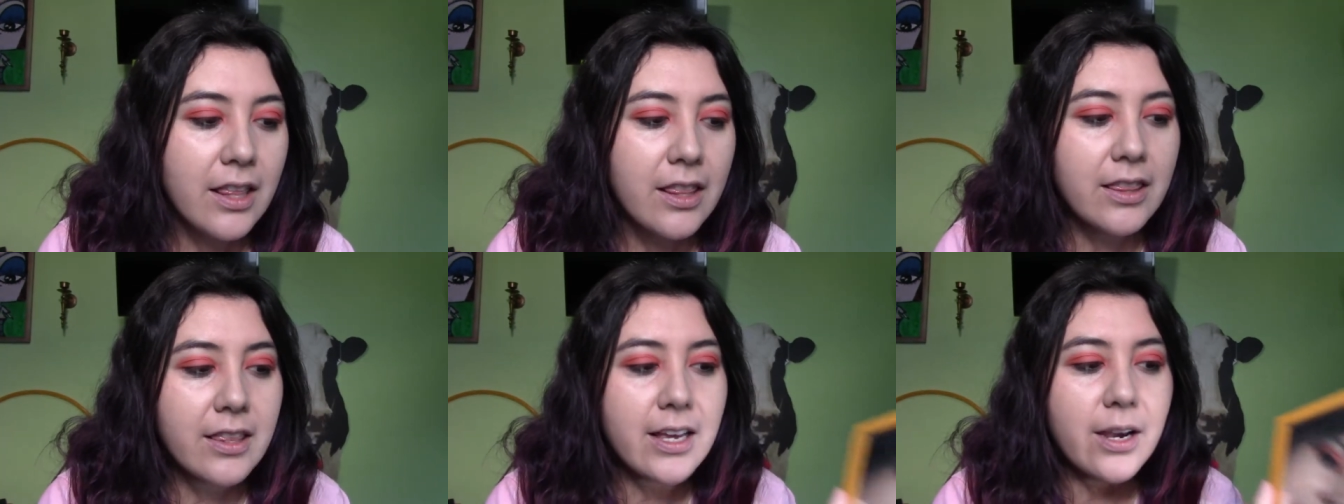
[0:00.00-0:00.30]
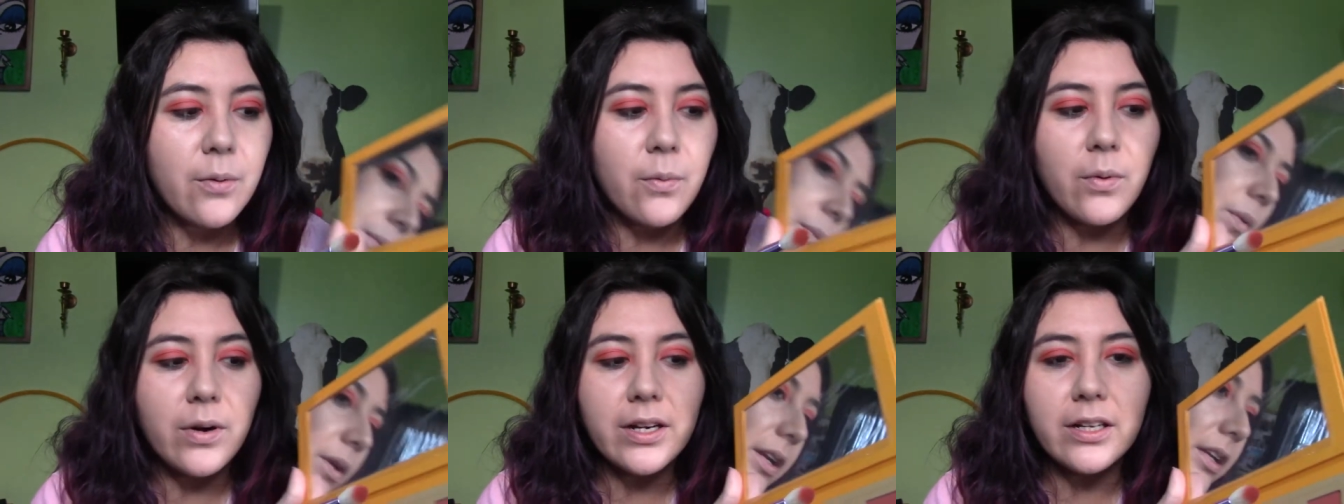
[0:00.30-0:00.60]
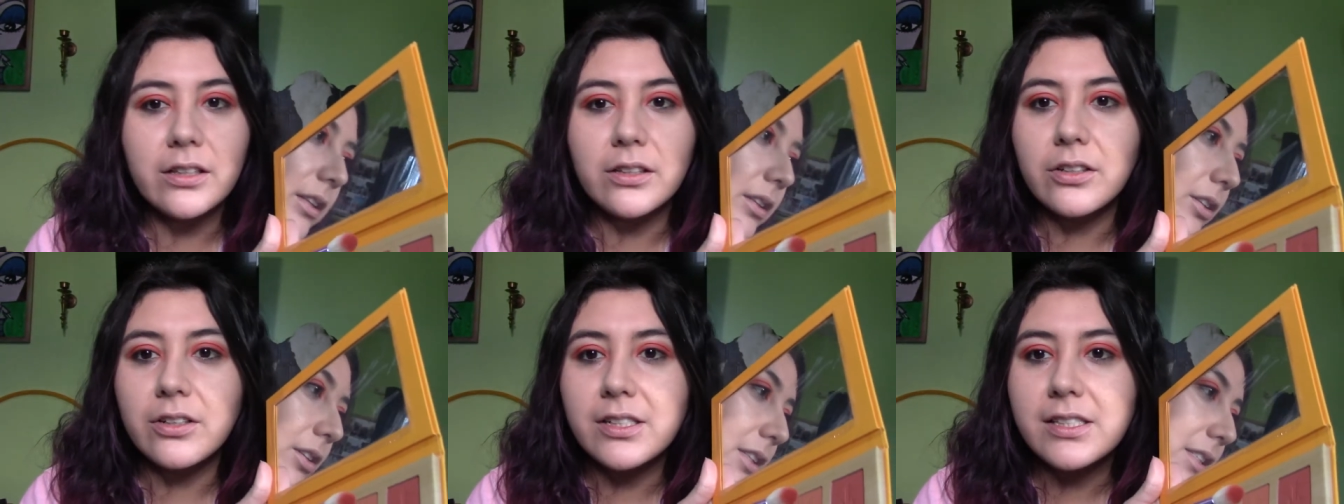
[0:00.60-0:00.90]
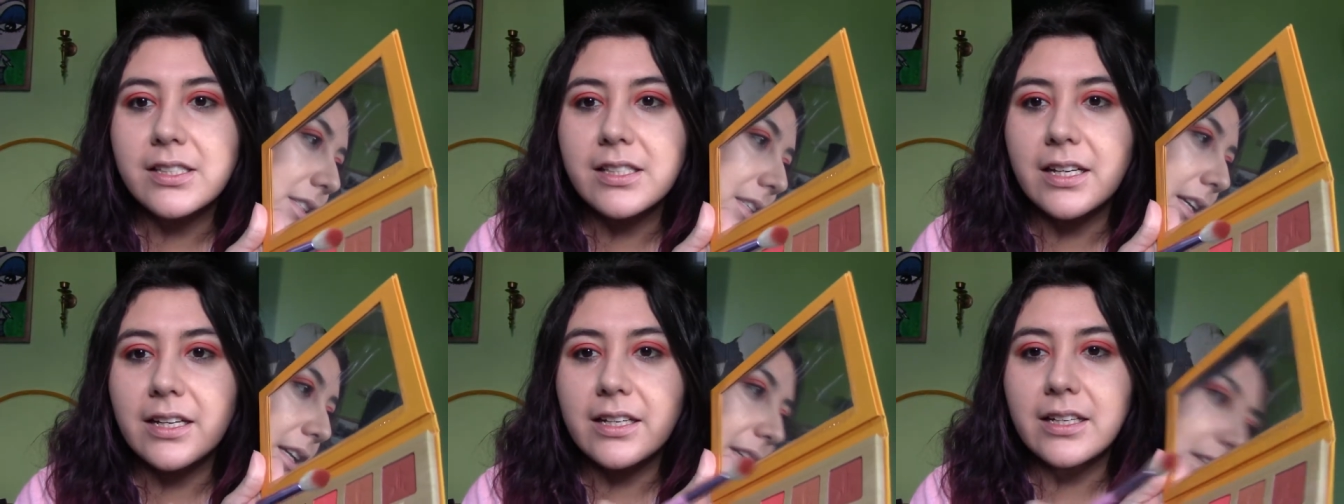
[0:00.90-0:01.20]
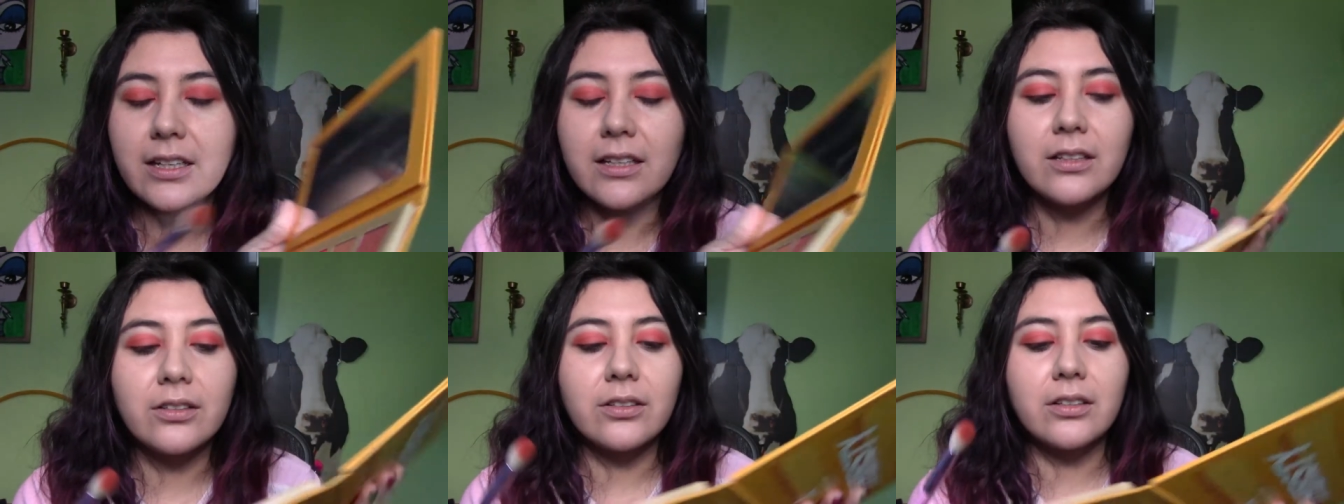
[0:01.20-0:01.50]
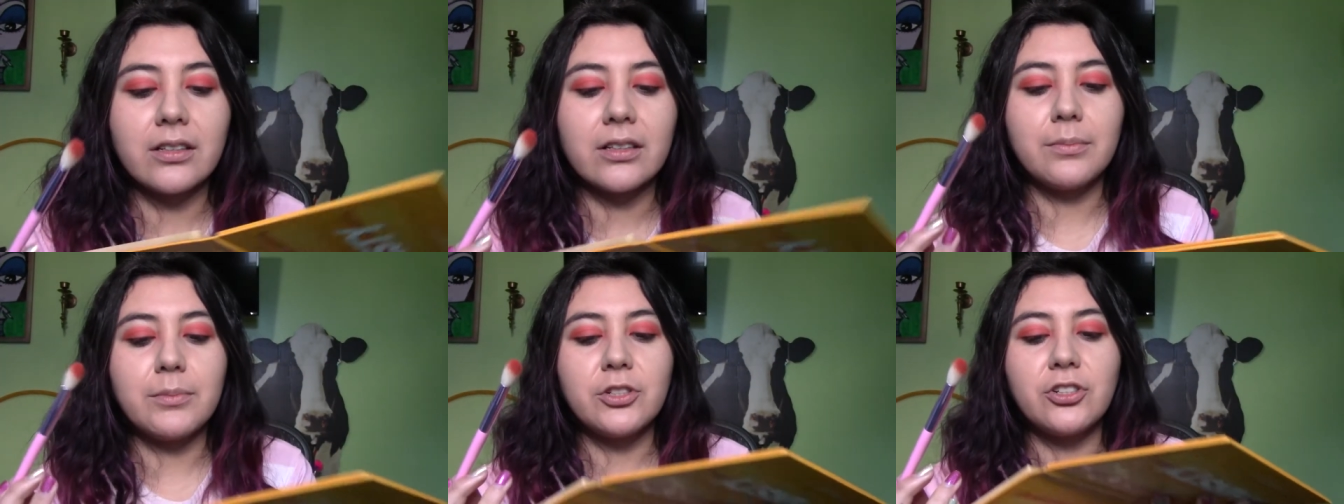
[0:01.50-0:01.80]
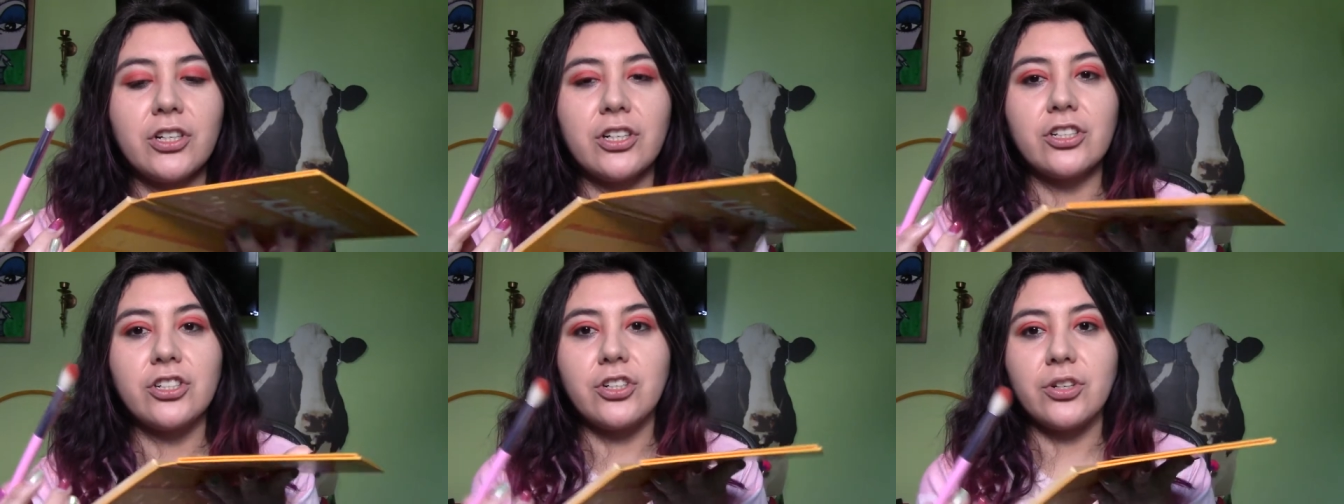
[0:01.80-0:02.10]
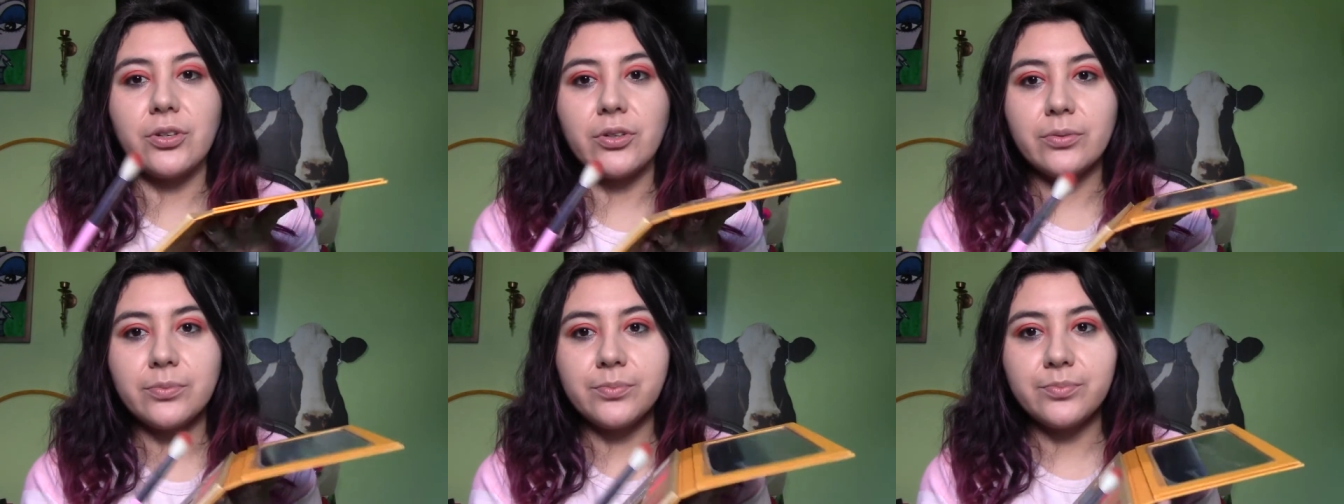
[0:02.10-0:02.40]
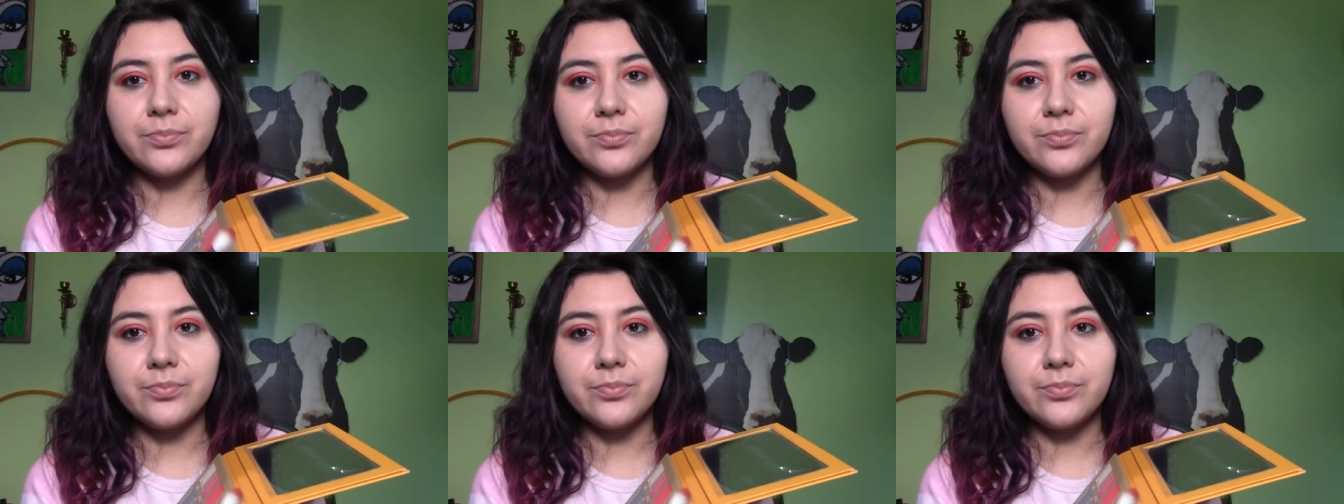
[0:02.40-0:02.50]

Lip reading: than what it looks like. Look, let me try to show you.